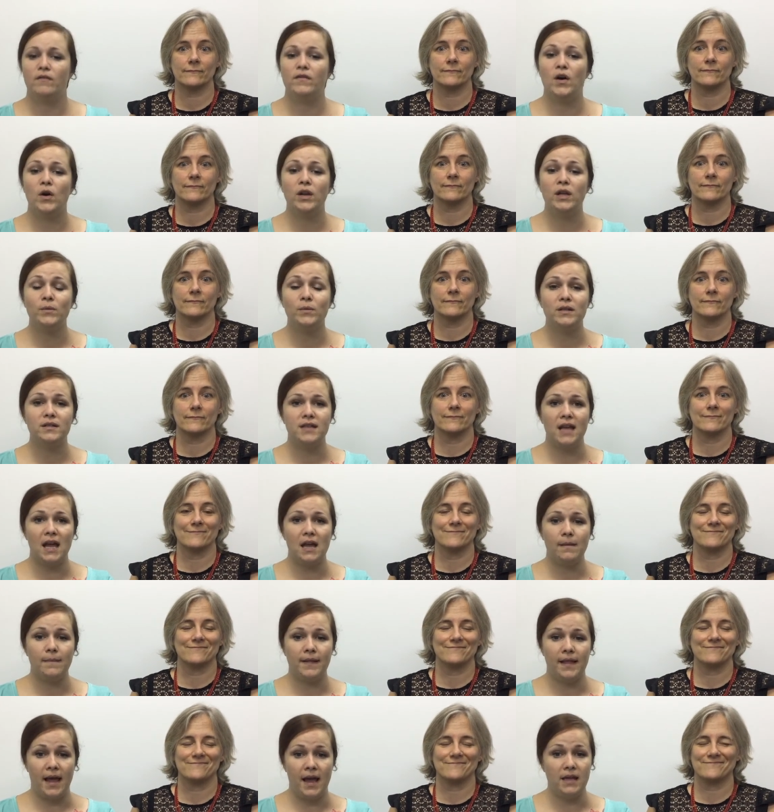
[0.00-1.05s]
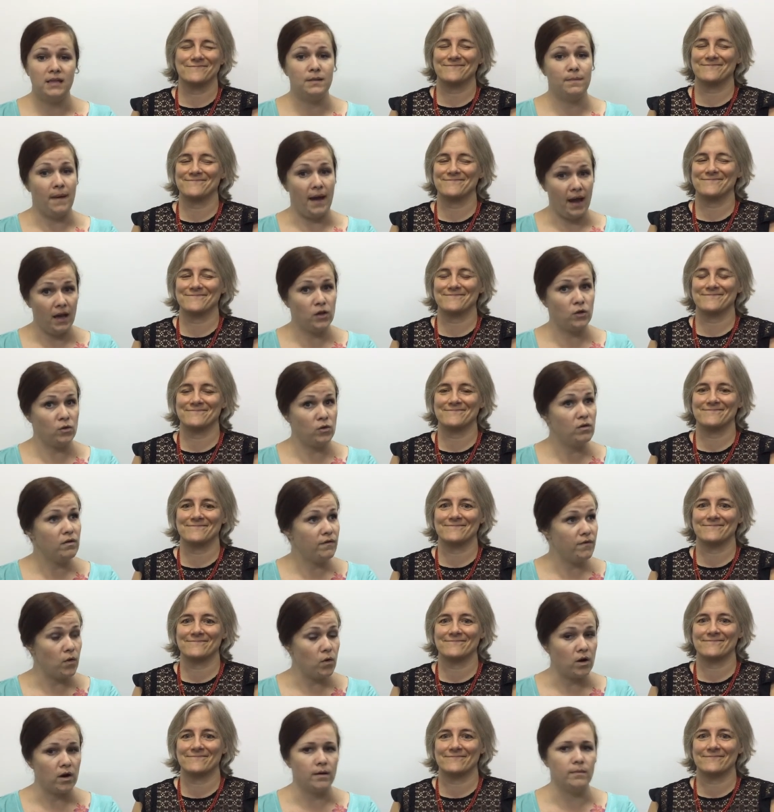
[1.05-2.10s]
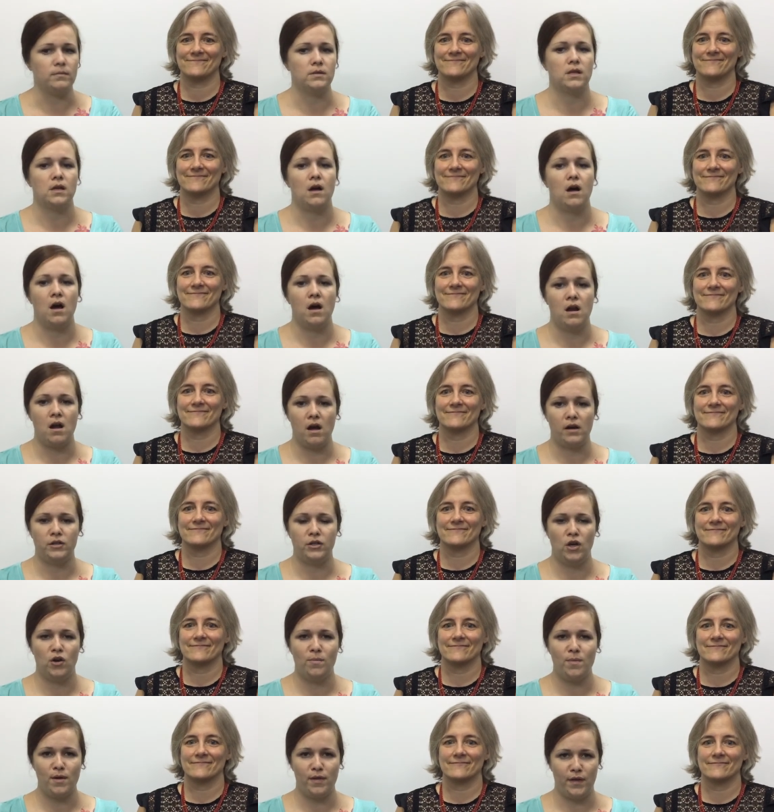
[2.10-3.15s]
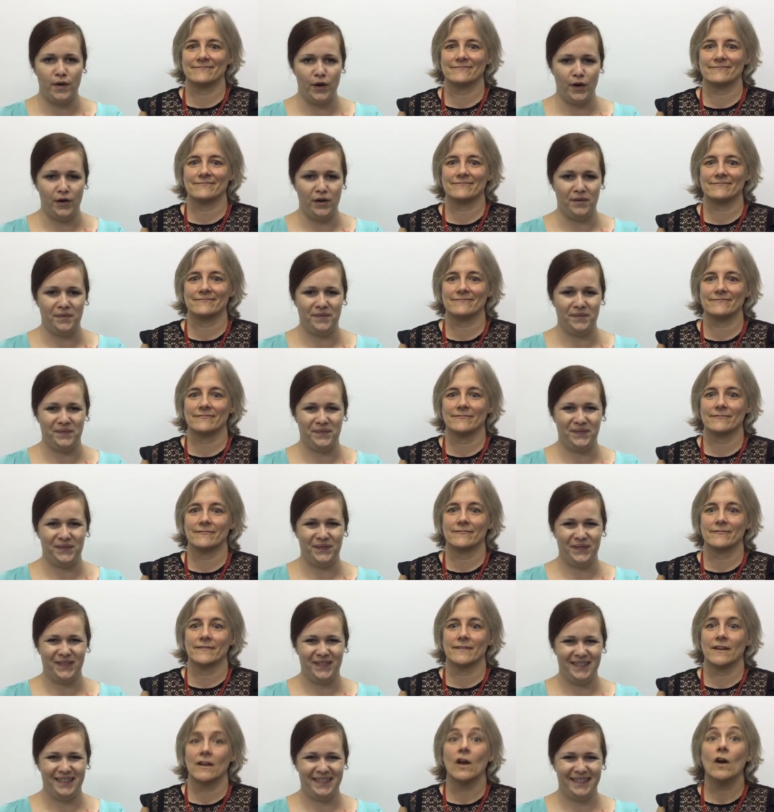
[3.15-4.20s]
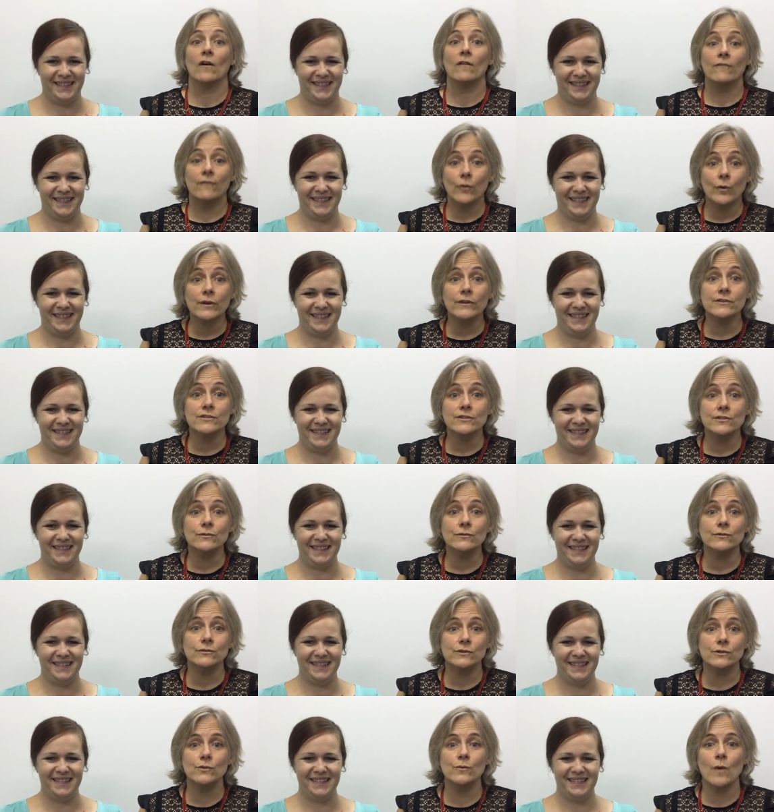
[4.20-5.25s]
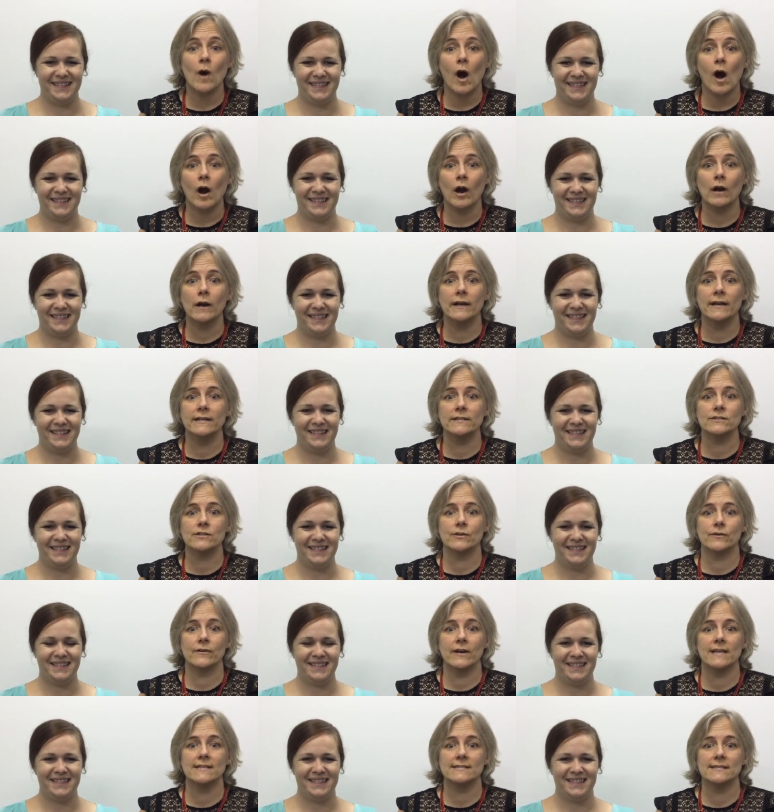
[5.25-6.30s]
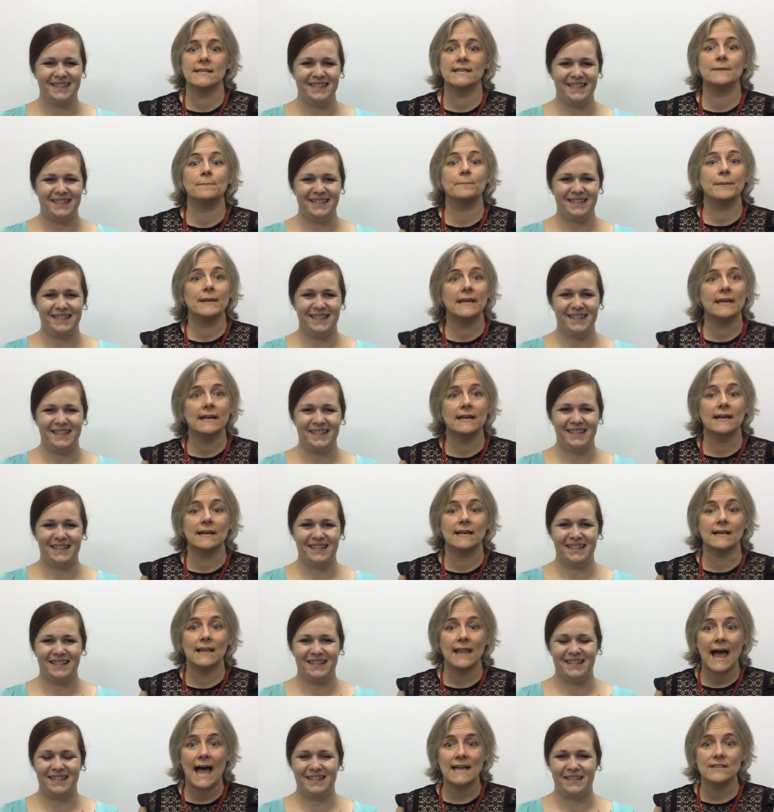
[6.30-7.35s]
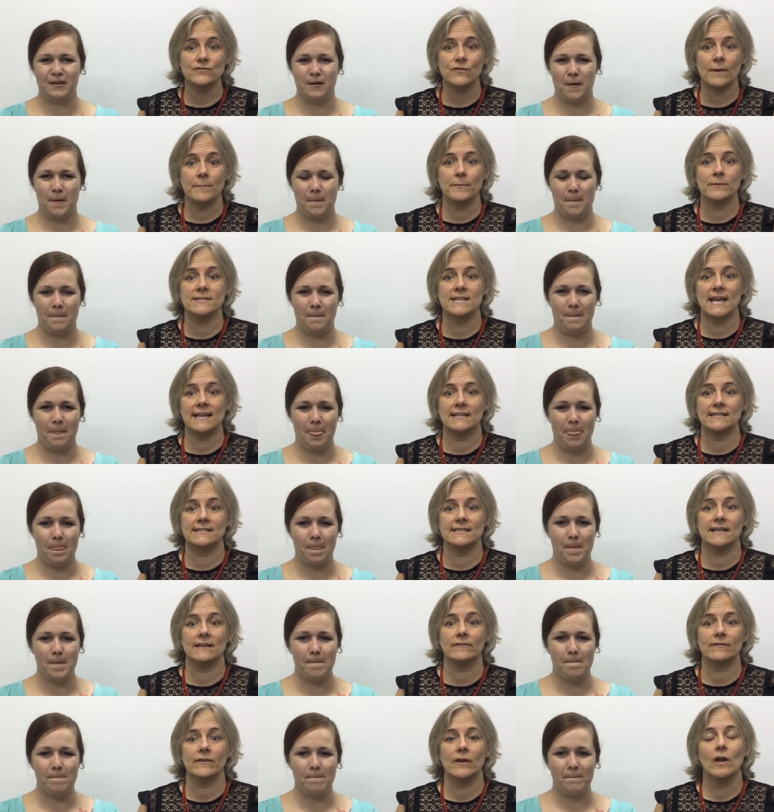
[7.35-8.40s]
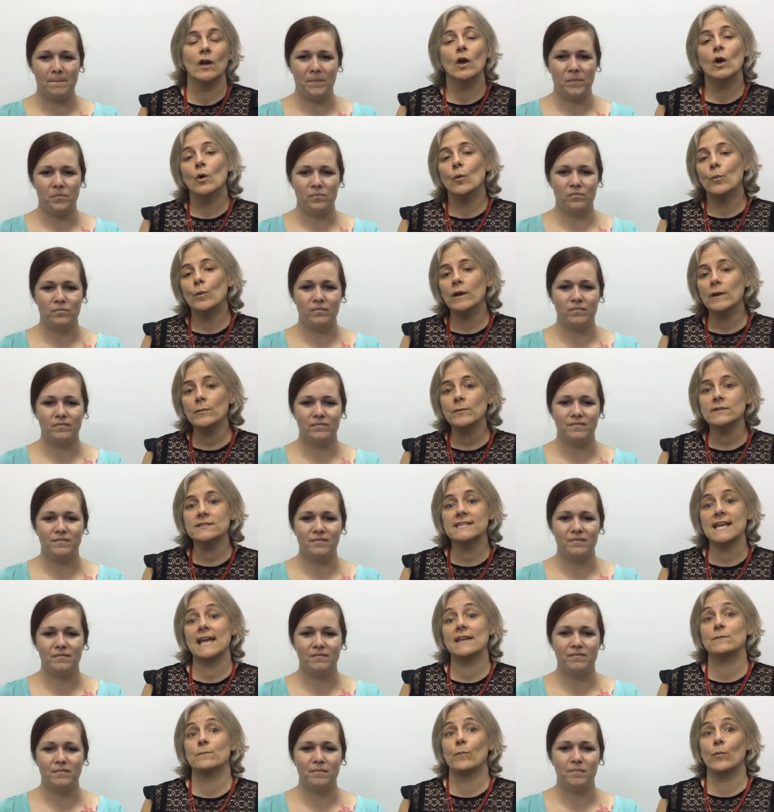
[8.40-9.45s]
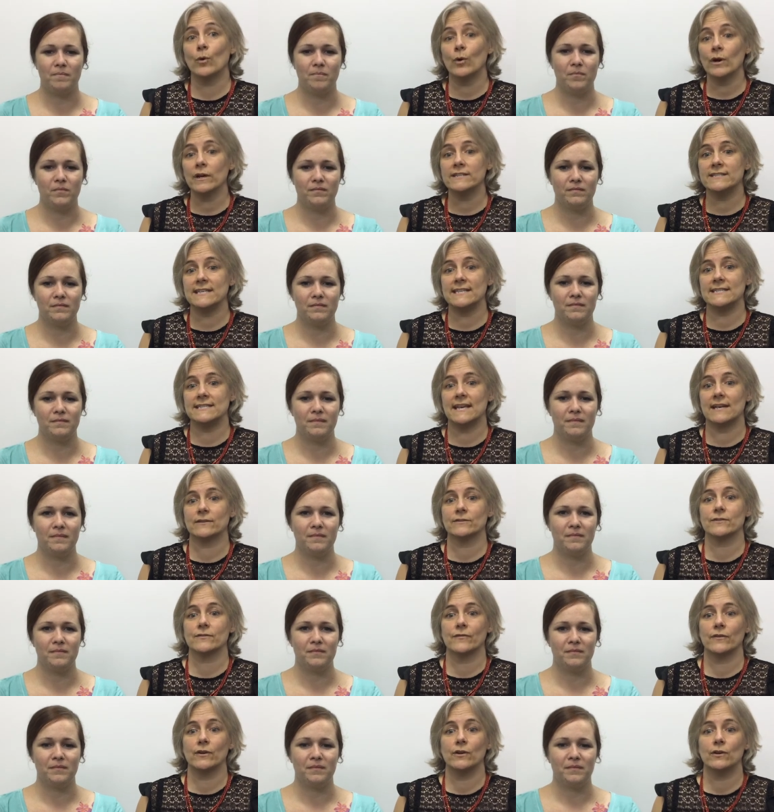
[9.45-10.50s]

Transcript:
Speaker 1: Voting will take place by Google Forms on October 3rd.
Speaker 2: For the students who are interested in being a class representative, we will send more details for